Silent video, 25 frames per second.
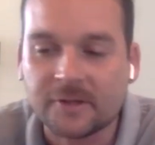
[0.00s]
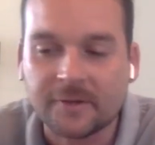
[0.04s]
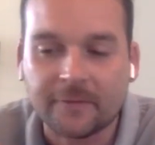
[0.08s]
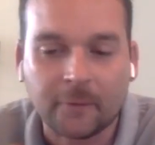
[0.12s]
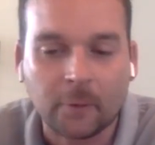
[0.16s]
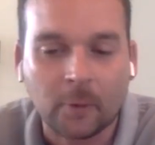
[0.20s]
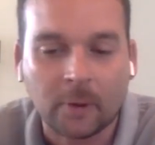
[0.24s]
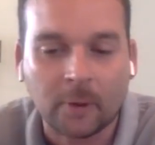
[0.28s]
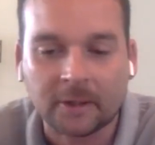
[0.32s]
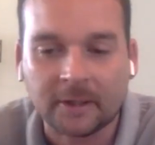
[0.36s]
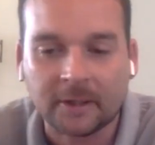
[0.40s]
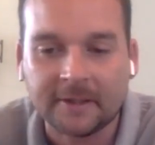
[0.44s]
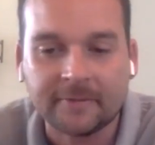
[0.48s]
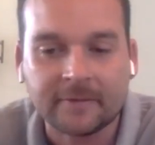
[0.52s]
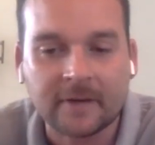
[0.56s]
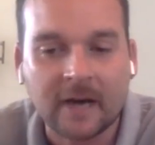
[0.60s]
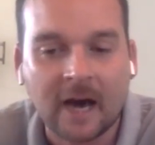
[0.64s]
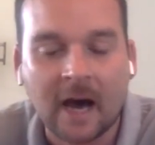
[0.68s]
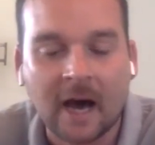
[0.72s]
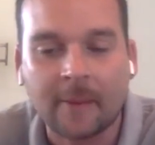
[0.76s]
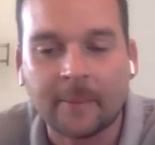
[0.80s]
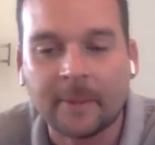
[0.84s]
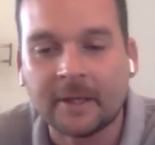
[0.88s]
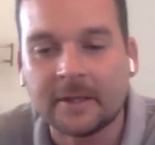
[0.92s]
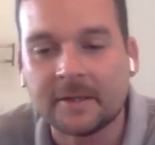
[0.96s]
If you want to leave
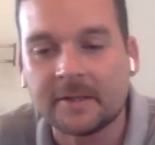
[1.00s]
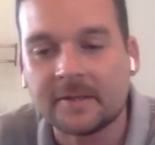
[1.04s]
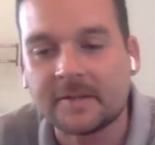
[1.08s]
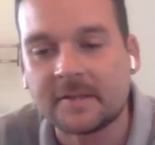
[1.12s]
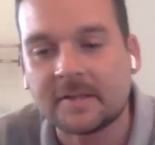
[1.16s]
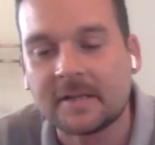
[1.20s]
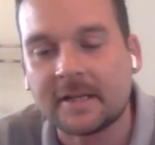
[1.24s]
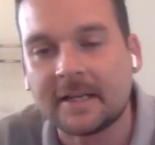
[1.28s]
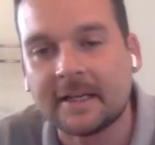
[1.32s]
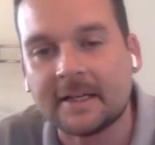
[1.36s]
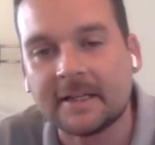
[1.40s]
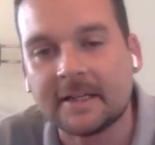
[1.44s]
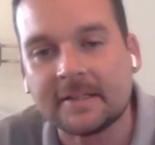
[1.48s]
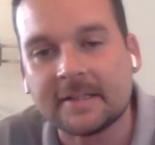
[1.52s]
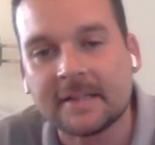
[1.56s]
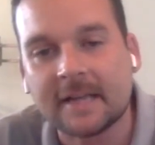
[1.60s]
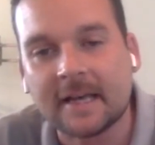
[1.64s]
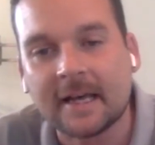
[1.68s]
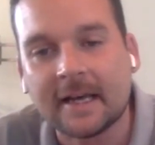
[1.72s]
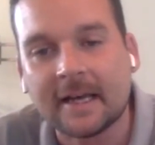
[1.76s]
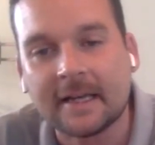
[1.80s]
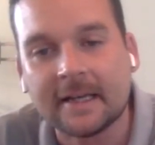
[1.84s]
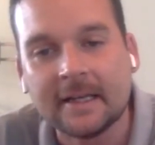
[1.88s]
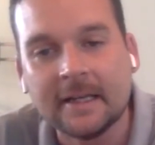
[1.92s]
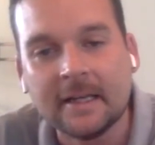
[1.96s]
comments and
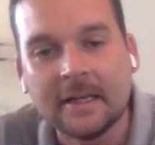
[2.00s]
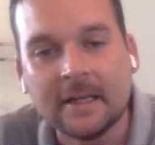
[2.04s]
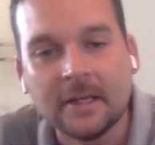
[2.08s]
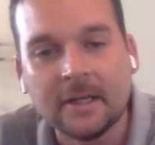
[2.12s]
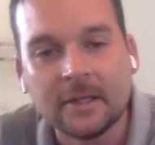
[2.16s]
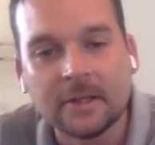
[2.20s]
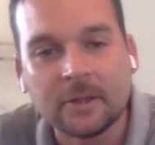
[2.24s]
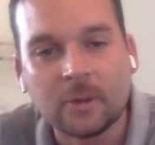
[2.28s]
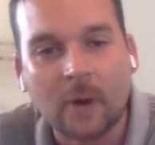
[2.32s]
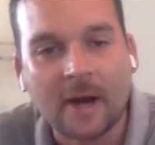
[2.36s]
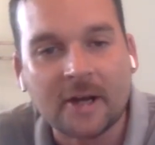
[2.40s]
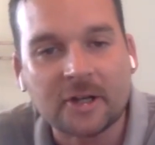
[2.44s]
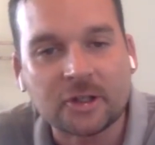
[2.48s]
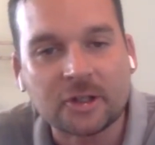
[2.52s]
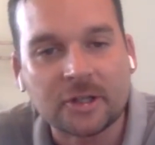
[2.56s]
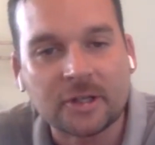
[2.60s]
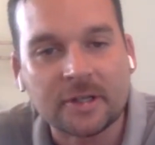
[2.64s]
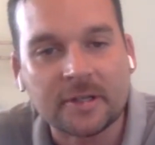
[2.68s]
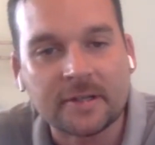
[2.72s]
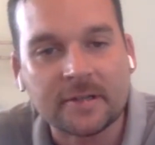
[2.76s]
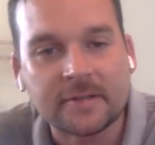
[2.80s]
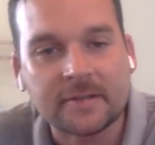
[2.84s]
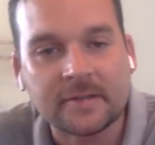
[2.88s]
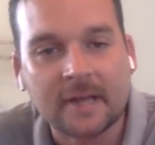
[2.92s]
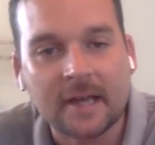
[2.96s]

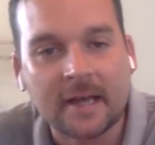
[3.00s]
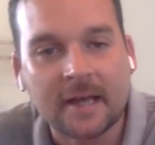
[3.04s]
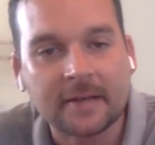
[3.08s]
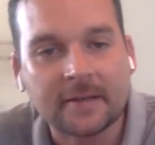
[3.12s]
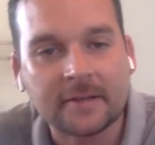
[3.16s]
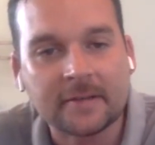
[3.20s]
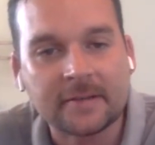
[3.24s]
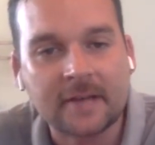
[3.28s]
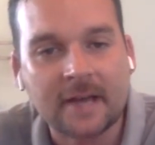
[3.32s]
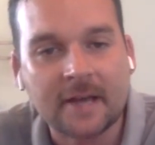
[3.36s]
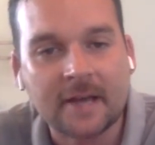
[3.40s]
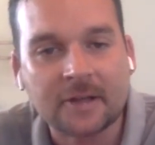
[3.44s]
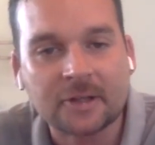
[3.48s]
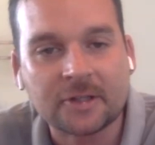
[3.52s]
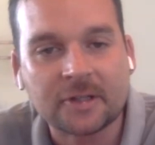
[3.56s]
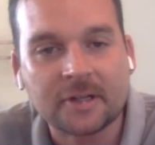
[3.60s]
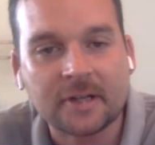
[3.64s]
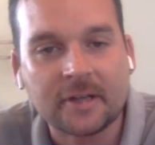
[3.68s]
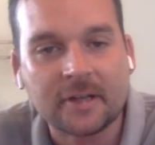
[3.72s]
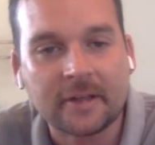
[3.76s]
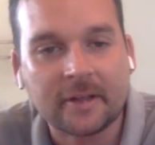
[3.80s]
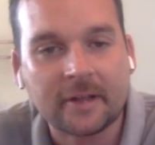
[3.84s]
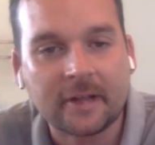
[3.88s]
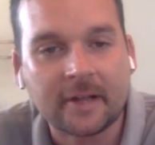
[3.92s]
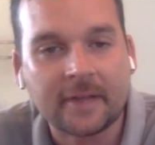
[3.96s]
questions, discussion,
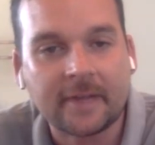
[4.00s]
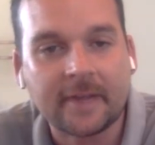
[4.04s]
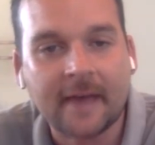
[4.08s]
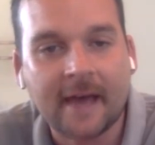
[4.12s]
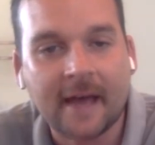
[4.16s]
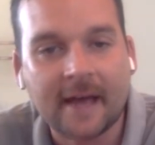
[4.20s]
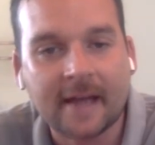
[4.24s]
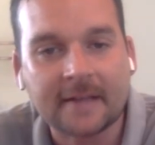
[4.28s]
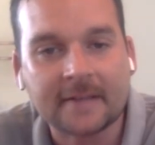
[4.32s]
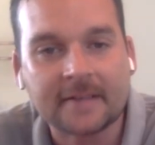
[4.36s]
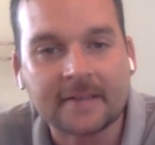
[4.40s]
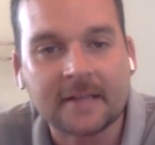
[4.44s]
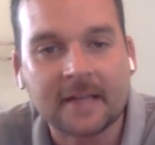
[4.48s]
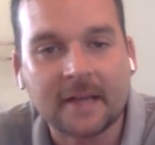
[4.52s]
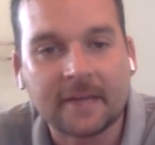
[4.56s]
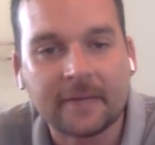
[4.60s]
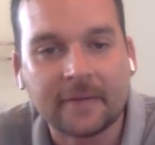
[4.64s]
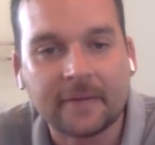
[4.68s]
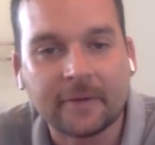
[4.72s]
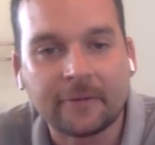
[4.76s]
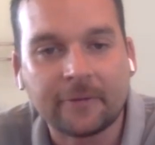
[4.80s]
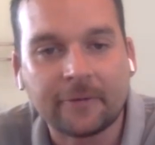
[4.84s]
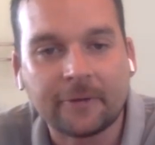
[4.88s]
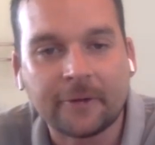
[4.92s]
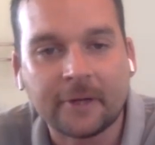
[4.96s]
anything like that,
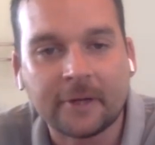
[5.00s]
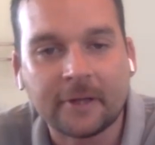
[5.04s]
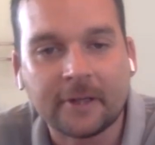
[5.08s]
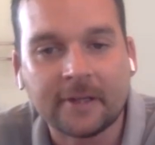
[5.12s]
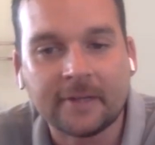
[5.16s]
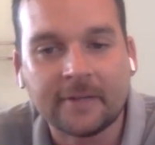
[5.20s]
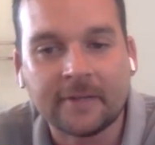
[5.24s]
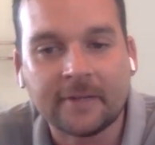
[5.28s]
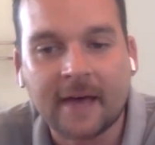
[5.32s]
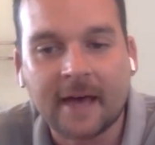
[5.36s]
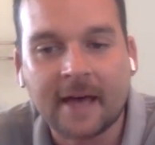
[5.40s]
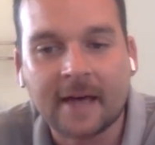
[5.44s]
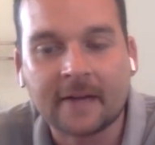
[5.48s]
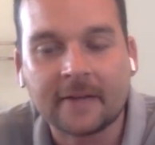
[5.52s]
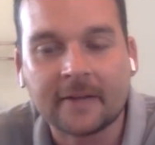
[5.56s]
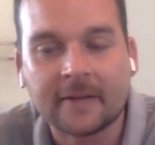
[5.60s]
feel free to leave that.